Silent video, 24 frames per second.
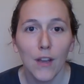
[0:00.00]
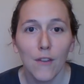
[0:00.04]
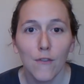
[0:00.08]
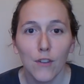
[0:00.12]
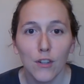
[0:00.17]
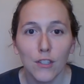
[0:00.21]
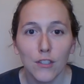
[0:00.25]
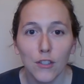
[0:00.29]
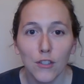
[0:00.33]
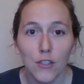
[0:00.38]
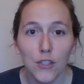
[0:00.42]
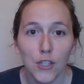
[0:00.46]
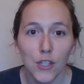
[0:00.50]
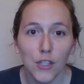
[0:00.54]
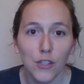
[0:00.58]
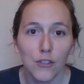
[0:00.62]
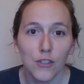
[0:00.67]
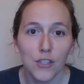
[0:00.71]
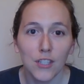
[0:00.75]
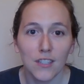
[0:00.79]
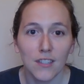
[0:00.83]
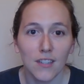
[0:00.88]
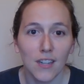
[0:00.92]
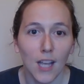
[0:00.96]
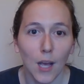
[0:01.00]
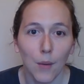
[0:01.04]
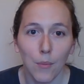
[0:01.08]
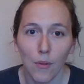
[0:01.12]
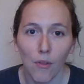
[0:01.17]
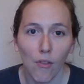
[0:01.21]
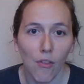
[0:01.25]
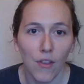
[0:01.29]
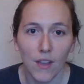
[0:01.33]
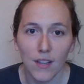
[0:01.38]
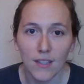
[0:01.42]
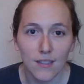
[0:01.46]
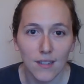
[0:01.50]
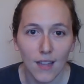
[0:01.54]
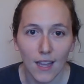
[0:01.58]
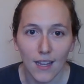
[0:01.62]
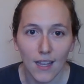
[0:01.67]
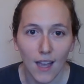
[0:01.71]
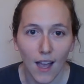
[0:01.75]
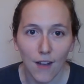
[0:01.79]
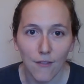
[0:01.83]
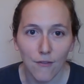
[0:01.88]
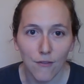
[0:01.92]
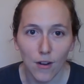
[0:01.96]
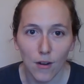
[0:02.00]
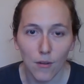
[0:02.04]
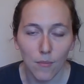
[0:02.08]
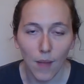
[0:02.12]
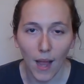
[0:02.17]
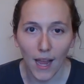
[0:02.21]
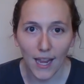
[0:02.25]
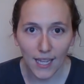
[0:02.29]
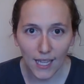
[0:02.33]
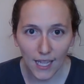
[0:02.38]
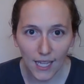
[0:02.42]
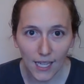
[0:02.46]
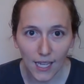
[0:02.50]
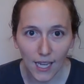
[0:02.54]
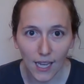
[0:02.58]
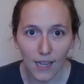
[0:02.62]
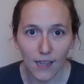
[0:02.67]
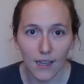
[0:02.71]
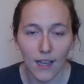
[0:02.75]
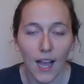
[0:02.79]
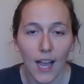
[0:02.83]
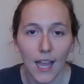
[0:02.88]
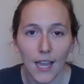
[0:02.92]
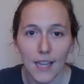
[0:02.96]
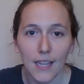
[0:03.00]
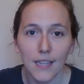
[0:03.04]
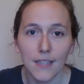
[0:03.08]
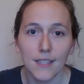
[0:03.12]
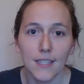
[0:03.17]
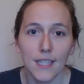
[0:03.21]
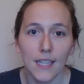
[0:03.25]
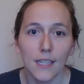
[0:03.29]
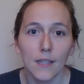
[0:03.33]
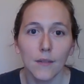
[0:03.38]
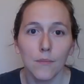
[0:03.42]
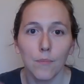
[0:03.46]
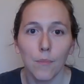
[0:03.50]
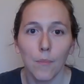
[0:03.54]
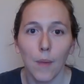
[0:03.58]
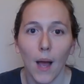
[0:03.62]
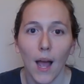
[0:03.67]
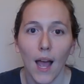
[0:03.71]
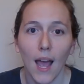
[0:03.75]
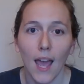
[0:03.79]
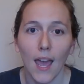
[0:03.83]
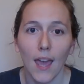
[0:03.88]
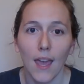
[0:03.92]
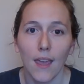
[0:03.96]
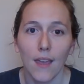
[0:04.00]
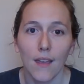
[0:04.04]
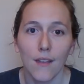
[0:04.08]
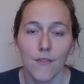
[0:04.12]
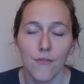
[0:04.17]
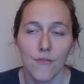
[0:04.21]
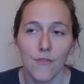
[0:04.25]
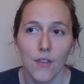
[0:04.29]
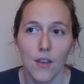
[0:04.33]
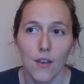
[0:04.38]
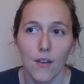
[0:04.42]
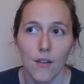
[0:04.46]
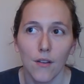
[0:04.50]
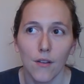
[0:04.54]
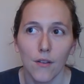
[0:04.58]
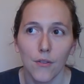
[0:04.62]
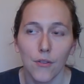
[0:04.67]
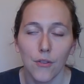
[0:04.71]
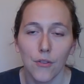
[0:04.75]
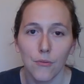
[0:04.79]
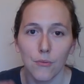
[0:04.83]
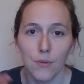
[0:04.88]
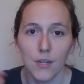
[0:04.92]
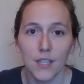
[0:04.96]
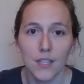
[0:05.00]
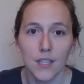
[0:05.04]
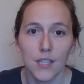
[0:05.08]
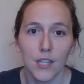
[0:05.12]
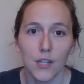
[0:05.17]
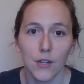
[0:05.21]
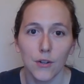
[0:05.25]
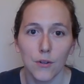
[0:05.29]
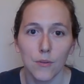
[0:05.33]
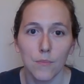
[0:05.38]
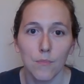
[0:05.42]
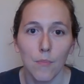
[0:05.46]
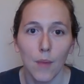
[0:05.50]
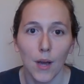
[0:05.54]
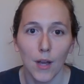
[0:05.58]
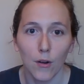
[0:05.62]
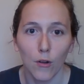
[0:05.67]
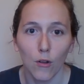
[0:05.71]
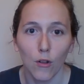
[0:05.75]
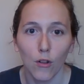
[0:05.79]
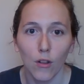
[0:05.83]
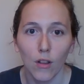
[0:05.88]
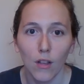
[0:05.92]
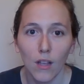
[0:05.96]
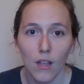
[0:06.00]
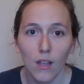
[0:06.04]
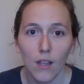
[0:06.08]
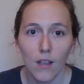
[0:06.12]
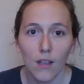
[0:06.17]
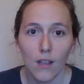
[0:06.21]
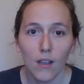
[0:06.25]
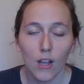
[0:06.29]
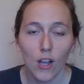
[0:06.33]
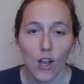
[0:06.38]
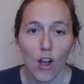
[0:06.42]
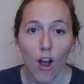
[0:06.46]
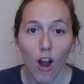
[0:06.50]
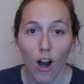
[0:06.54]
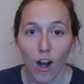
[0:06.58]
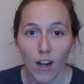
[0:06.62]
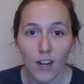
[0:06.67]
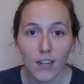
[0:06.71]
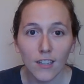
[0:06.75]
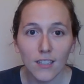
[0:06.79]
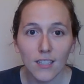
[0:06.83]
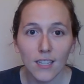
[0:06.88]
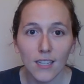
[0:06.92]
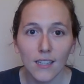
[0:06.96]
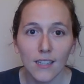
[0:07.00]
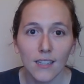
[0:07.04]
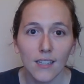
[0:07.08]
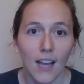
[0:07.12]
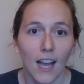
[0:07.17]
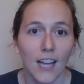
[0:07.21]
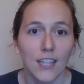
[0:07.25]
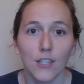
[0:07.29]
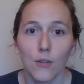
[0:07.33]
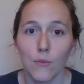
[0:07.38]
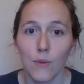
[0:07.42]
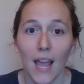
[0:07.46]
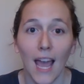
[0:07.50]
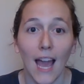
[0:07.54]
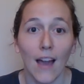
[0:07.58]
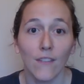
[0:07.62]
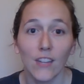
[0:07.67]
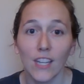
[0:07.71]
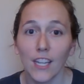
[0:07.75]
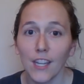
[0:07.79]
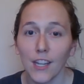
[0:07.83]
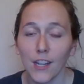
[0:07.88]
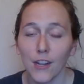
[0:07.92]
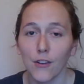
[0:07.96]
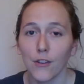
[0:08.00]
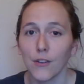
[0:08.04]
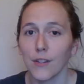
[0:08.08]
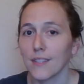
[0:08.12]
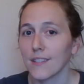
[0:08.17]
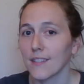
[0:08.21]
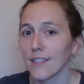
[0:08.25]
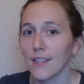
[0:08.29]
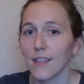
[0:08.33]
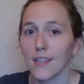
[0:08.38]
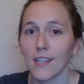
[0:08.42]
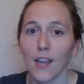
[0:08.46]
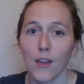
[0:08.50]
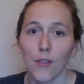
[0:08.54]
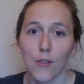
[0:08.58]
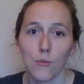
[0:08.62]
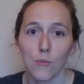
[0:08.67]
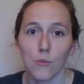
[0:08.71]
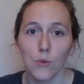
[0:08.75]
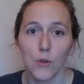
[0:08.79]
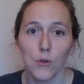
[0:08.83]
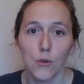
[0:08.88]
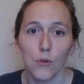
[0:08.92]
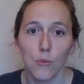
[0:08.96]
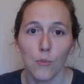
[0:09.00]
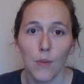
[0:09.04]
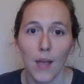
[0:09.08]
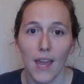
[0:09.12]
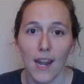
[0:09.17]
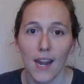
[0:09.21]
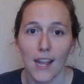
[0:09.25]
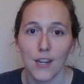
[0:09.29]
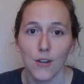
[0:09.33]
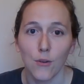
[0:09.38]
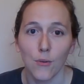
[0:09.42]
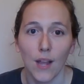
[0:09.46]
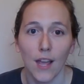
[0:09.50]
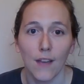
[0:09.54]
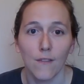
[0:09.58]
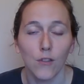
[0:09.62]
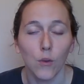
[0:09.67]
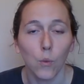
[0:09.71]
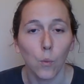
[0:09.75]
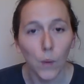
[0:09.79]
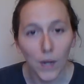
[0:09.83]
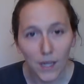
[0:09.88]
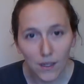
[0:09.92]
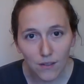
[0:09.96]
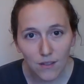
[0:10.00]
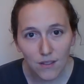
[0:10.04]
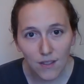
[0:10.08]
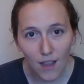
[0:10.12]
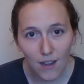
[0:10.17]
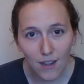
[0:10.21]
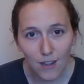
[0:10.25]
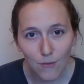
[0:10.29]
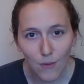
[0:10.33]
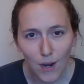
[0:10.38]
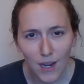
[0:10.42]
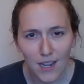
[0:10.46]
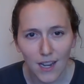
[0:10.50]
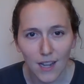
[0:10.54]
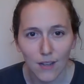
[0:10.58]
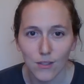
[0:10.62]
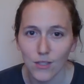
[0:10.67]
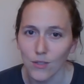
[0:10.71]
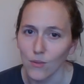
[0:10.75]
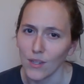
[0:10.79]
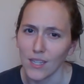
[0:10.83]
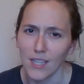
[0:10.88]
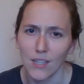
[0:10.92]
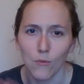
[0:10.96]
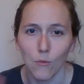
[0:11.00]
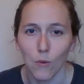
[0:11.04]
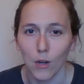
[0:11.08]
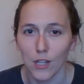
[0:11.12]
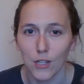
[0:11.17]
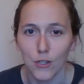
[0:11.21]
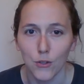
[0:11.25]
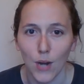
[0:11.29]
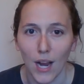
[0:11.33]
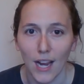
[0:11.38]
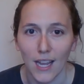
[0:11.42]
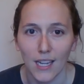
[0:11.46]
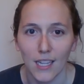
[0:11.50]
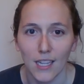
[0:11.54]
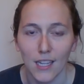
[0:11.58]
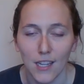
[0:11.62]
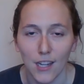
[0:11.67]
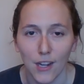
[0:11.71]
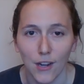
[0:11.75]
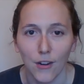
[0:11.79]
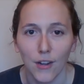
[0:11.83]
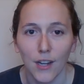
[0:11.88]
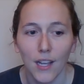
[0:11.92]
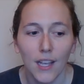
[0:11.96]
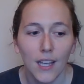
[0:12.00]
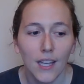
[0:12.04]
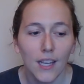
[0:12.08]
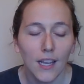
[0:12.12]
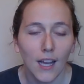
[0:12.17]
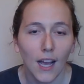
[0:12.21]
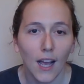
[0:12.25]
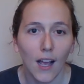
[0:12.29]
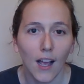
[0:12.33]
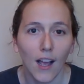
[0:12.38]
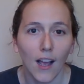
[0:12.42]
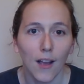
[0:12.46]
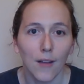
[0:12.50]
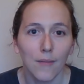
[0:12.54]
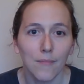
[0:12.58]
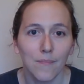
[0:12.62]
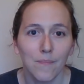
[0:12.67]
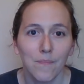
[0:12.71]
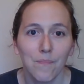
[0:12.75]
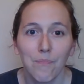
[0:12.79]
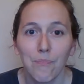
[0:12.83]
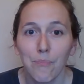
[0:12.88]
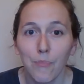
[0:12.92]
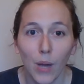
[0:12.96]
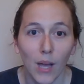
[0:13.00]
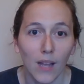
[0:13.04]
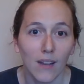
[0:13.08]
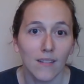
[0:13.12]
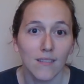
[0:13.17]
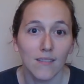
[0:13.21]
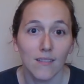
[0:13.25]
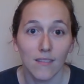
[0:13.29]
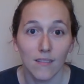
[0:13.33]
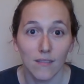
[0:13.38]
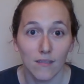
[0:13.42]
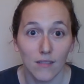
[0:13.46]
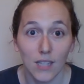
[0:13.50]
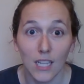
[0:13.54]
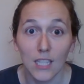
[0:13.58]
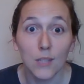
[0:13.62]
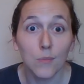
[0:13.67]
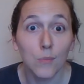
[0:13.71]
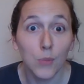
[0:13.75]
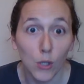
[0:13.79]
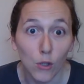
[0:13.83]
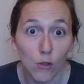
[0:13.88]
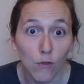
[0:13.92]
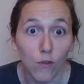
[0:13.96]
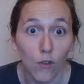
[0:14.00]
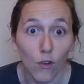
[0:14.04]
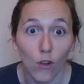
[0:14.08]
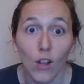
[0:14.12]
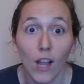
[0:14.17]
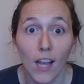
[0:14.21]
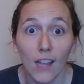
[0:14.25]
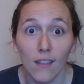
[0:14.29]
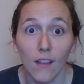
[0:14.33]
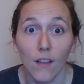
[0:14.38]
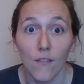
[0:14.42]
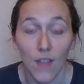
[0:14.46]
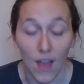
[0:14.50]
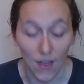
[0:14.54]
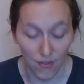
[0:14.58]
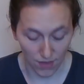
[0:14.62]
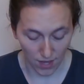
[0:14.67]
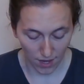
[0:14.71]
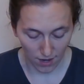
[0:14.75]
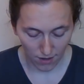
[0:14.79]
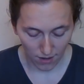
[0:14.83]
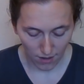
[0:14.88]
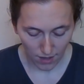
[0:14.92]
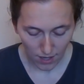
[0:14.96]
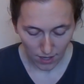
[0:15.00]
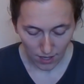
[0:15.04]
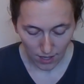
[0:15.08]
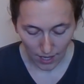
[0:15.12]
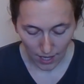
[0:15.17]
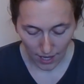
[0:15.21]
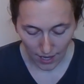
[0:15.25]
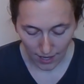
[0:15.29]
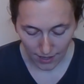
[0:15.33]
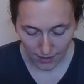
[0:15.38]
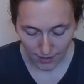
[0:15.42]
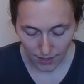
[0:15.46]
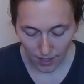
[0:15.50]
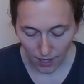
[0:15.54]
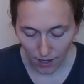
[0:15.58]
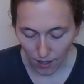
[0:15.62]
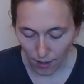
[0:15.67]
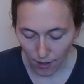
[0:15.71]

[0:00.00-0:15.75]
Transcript: first, I'll show you just a couple of things I got from Ikea. I did buy the 3-tiered metal cart. I don't have it in here. It's in the other room, and I don't have the wheels on it right now, so I didn't want to drag it in here. But it's beautiful. I love that thing. And